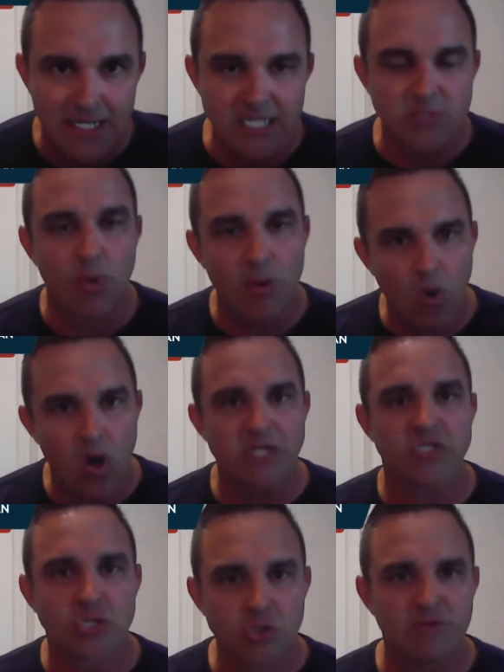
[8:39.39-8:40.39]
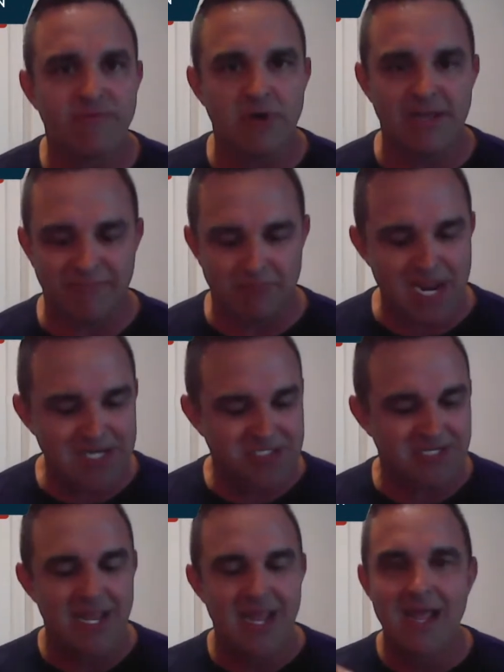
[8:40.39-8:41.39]
is we want truthful
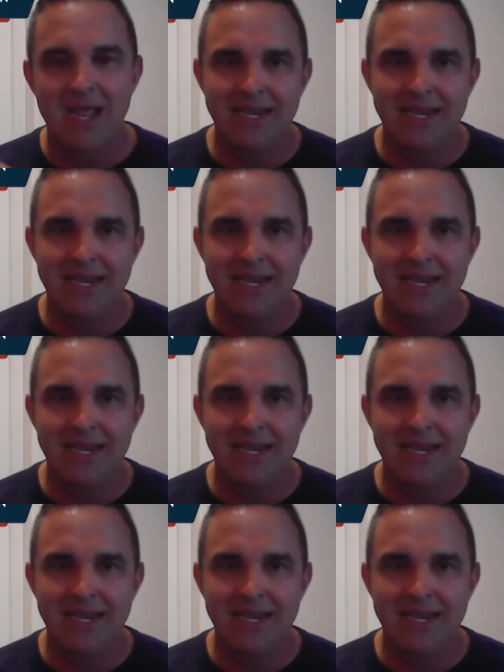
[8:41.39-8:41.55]
information,